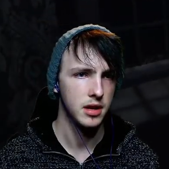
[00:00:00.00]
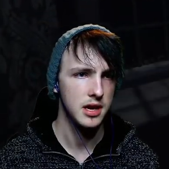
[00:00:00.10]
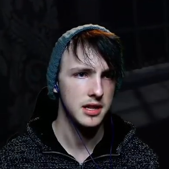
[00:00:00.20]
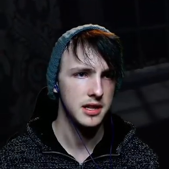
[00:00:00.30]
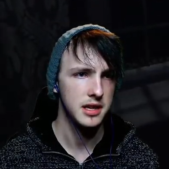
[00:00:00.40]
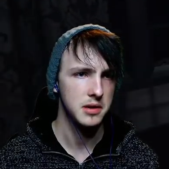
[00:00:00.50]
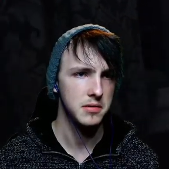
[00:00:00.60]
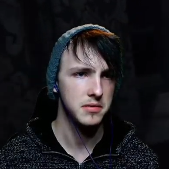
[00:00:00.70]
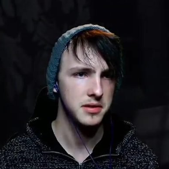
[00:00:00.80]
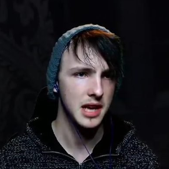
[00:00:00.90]
Anything
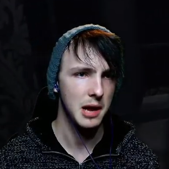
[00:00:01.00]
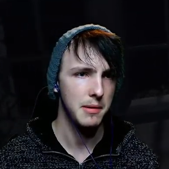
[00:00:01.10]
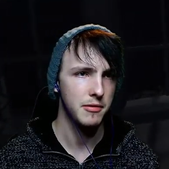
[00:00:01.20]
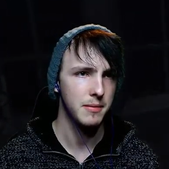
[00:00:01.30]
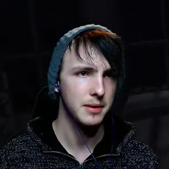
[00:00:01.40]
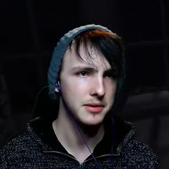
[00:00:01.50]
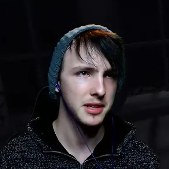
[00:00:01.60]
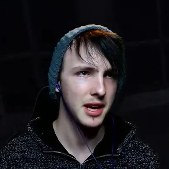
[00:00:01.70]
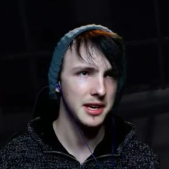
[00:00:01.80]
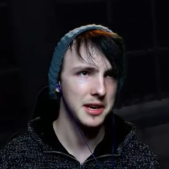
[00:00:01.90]
going to scare me from
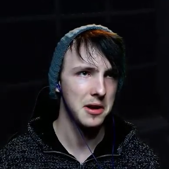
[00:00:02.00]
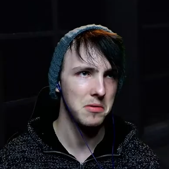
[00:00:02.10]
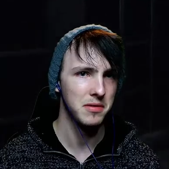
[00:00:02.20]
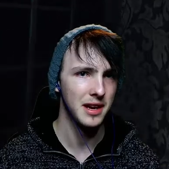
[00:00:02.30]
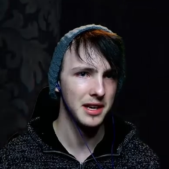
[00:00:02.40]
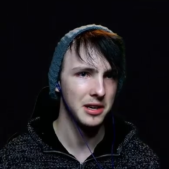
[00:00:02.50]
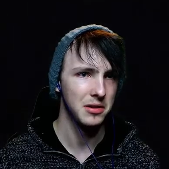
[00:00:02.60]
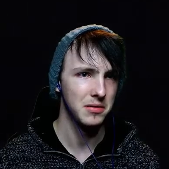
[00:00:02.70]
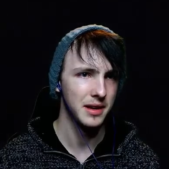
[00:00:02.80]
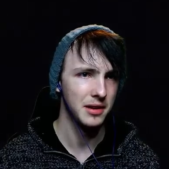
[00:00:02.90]
outside? No, thank
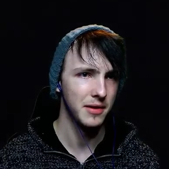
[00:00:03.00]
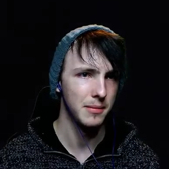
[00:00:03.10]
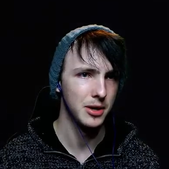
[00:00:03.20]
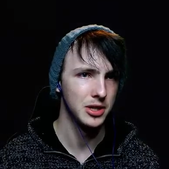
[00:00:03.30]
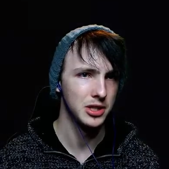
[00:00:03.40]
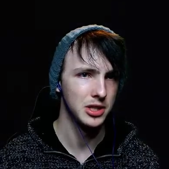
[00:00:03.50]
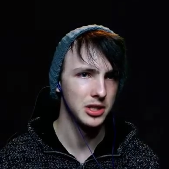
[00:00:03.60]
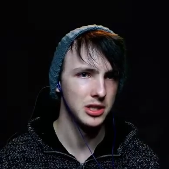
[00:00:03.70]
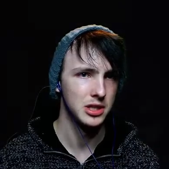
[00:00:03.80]
you very much.